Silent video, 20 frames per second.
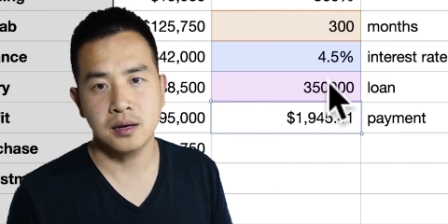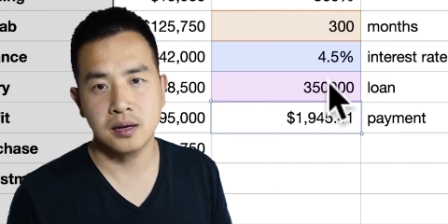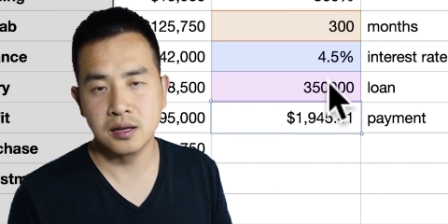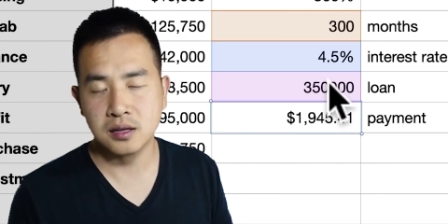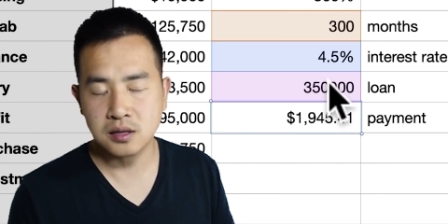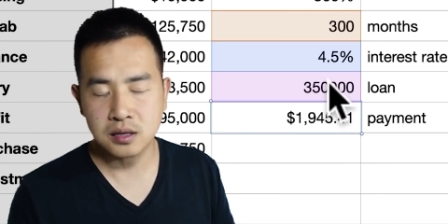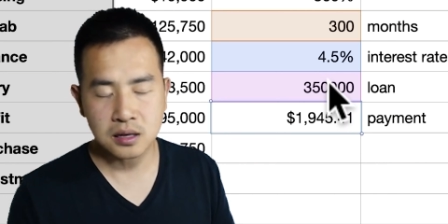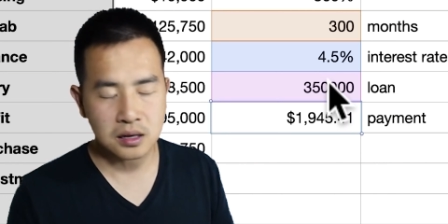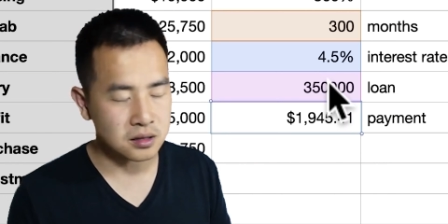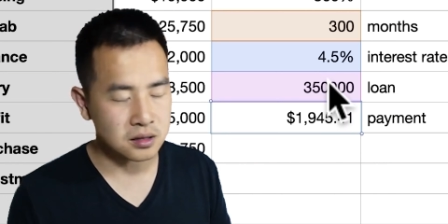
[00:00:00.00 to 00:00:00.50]

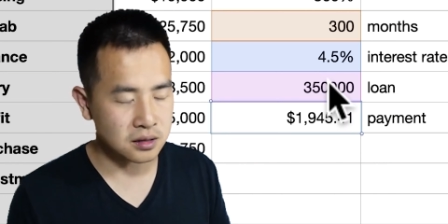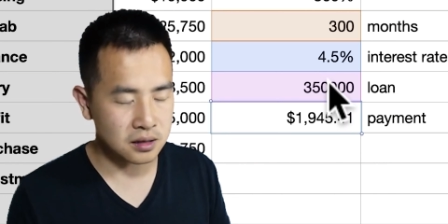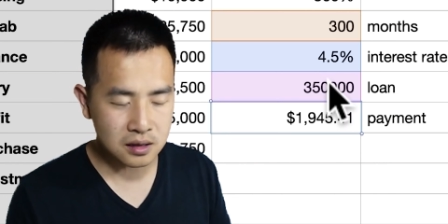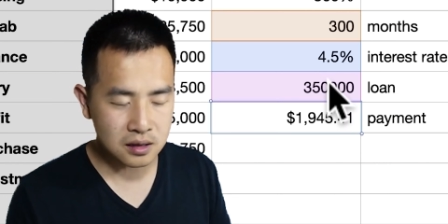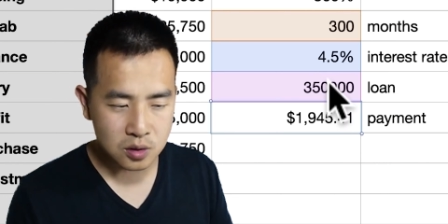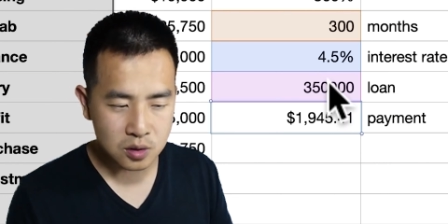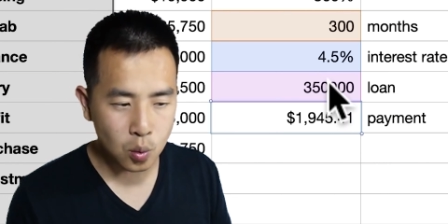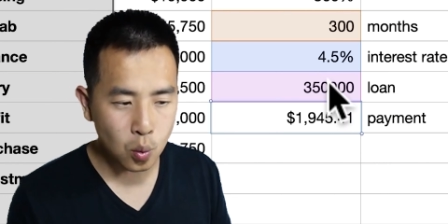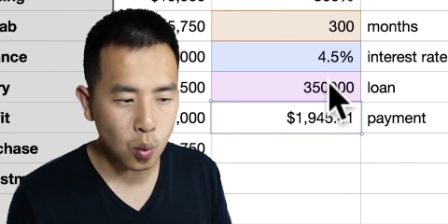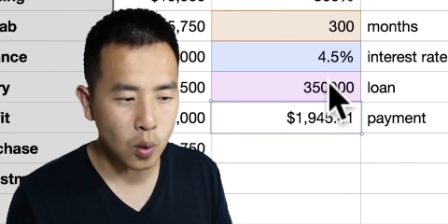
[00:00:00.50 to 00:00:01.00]
It's it's
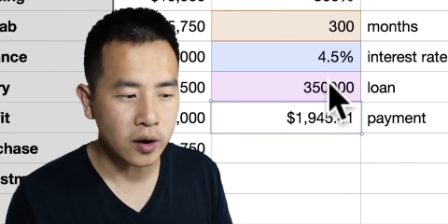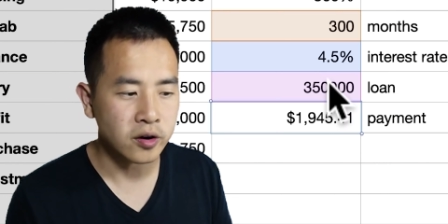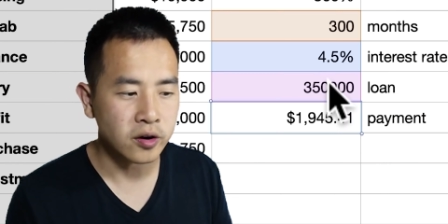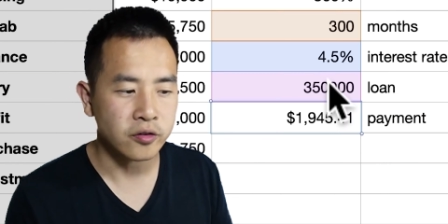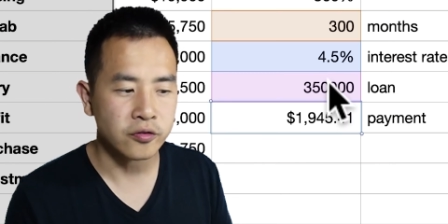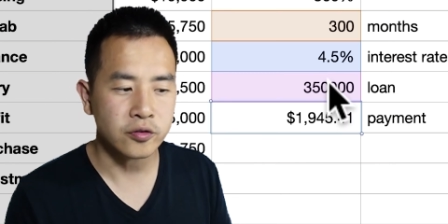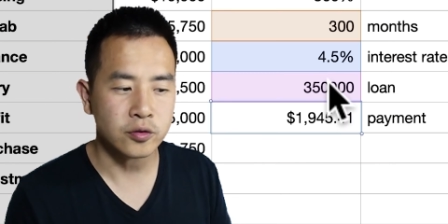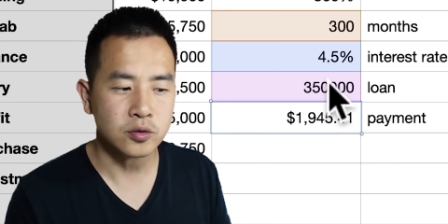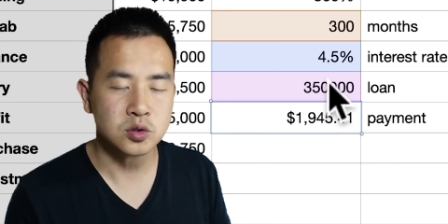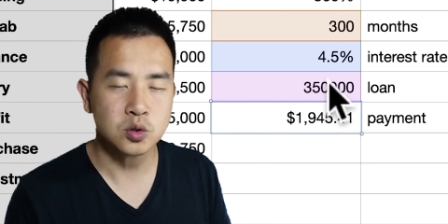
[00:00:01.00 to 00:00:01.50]
it's a
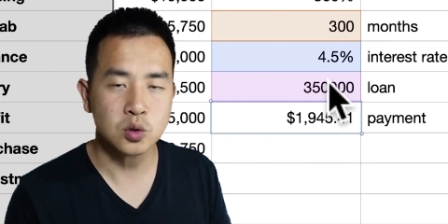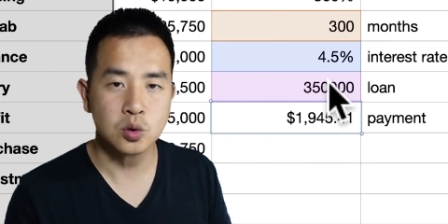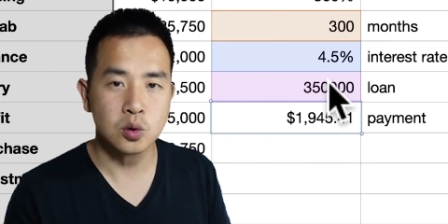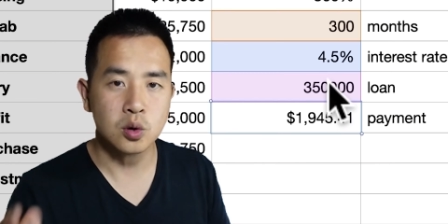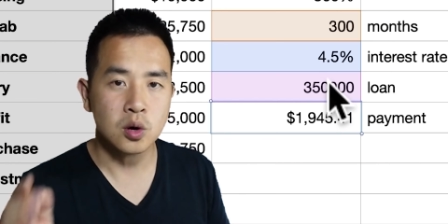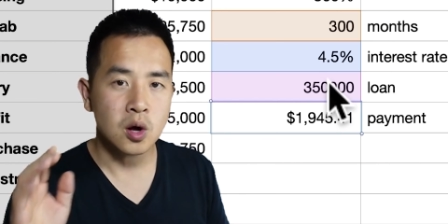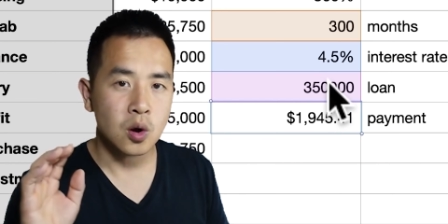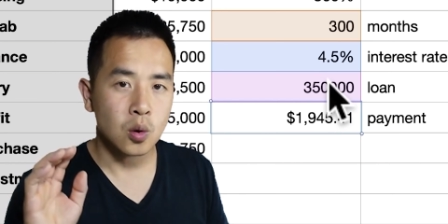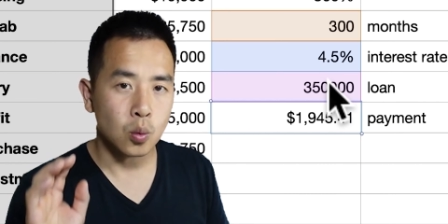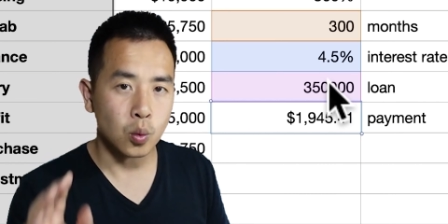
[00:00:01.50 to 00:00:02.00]
wonderful
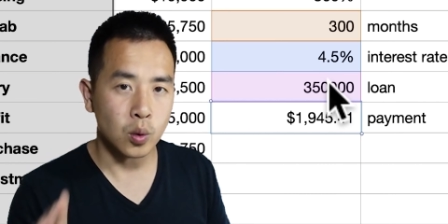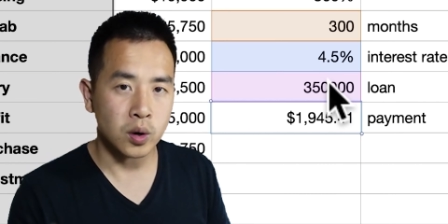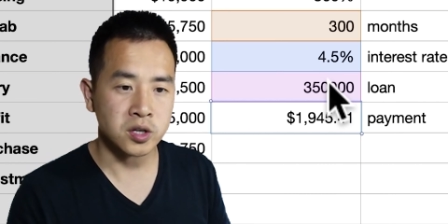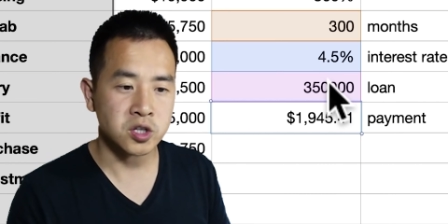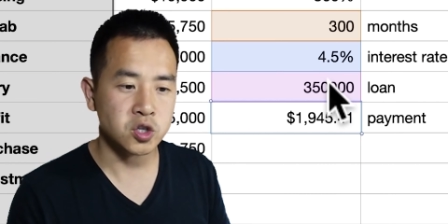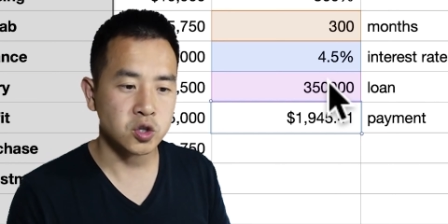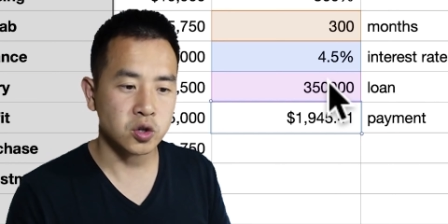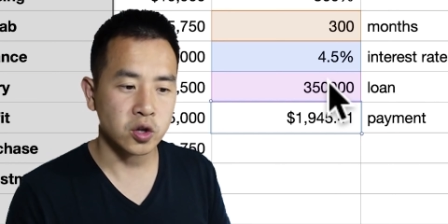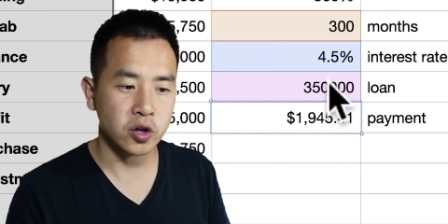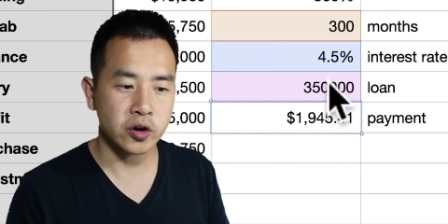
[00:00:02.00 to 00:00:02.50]
tool
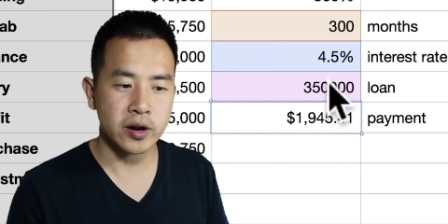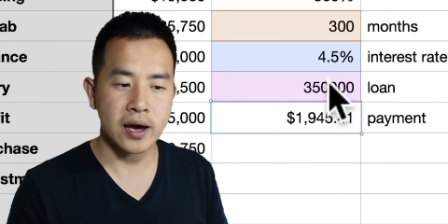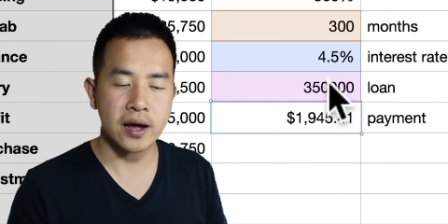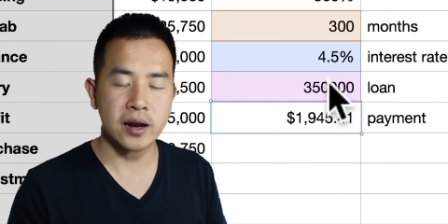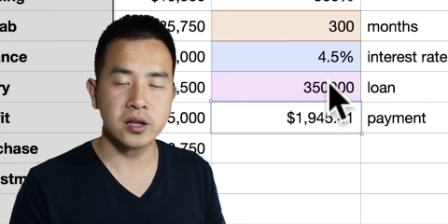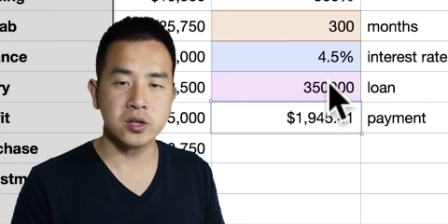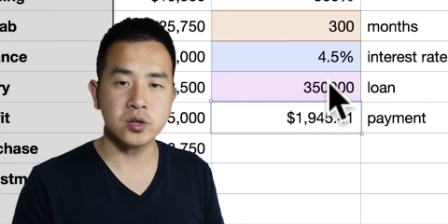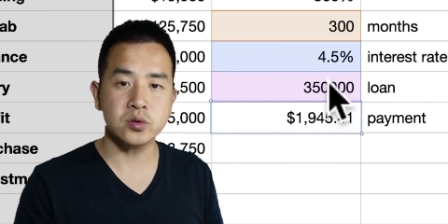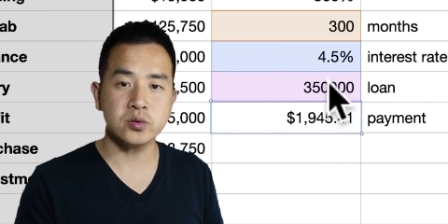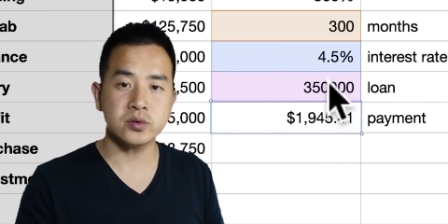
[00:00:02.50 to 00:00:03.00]
once you learn how
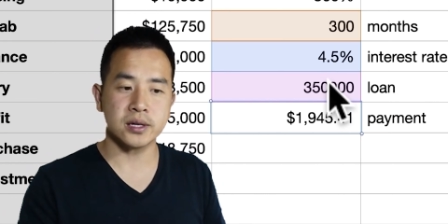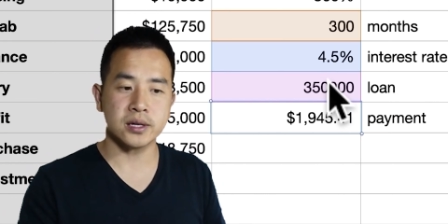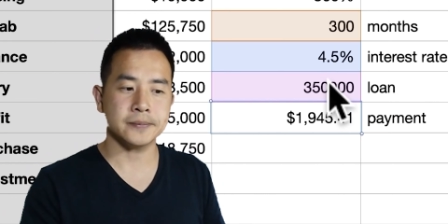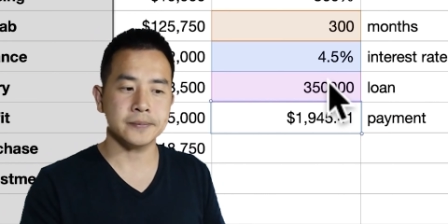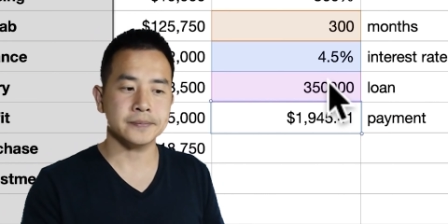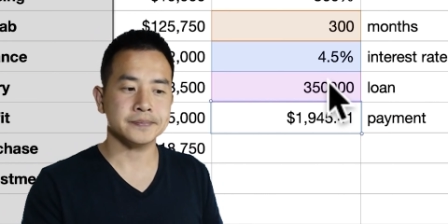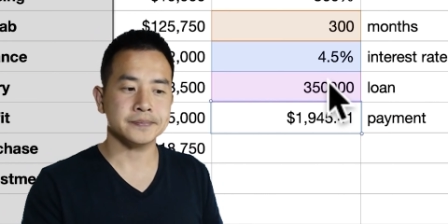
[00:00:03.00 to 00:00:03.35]
to use it.